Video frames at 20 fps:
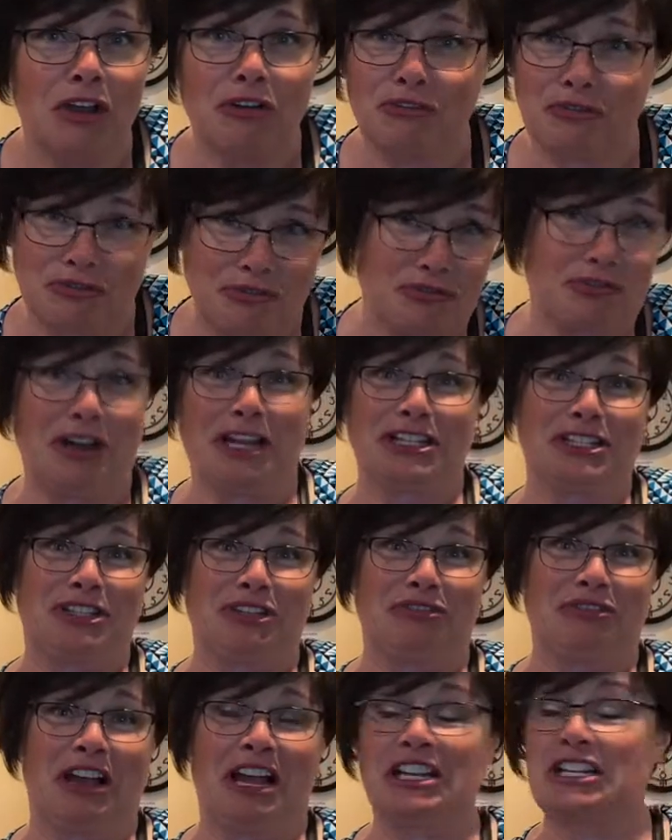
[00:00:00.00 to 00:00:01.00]

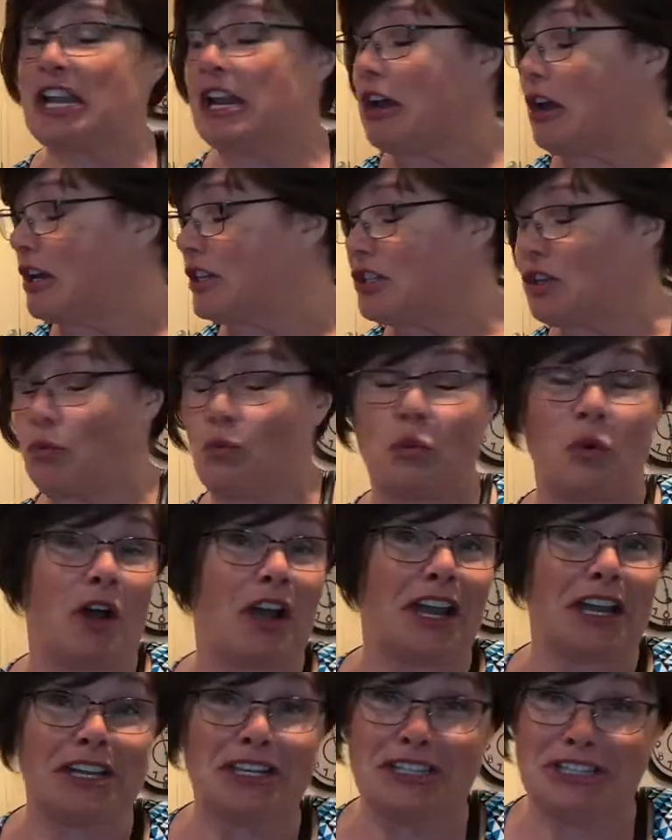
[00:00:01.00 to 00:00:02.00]
restaurant? And I said,
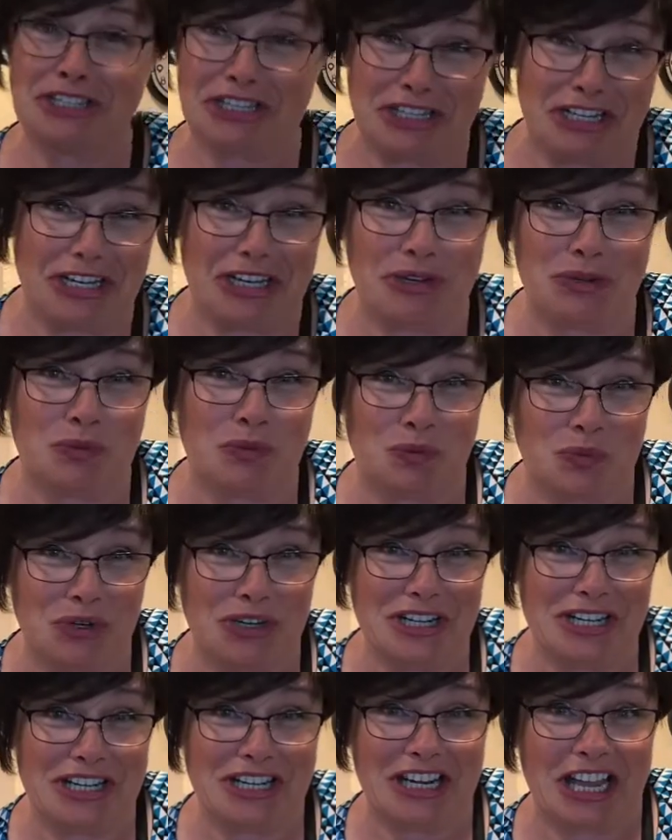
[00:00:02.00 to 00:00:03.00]
why indeed
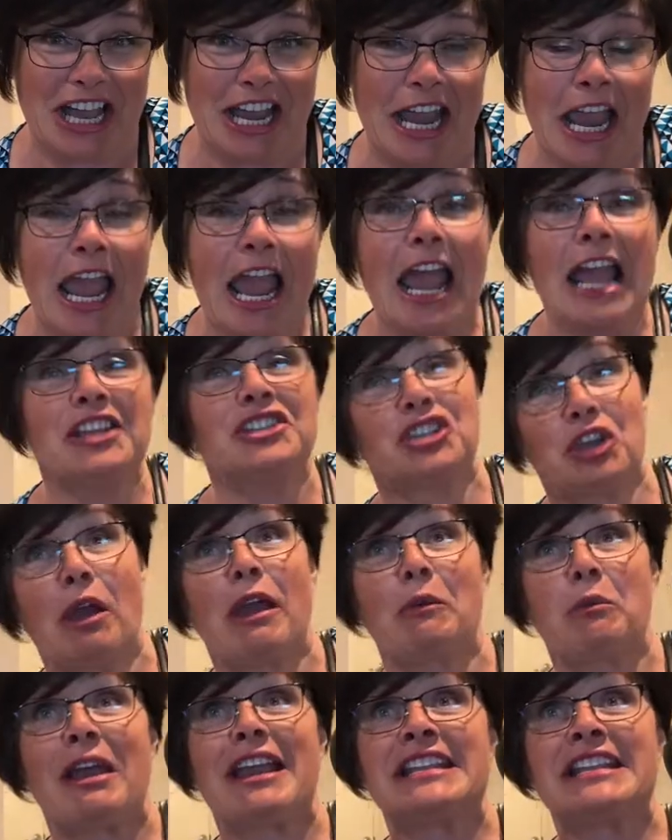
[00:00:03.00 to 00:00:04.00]
wouldn't I? And so I